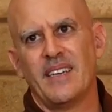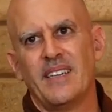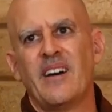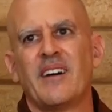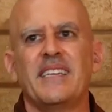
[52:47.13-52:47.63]

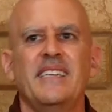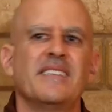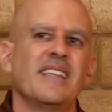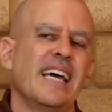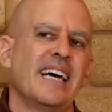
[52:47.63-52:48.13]
not
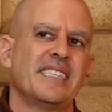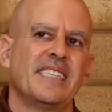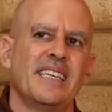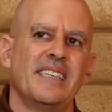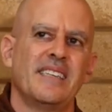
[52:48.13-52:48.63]
easily
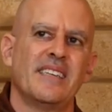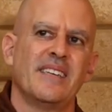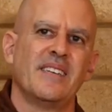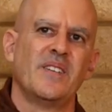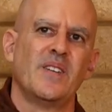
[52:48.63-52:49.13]
agitated,
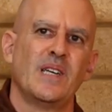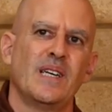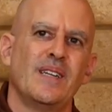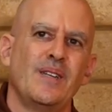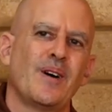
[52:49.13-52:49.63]

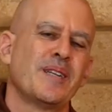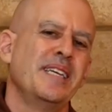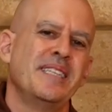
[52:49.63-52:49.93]
not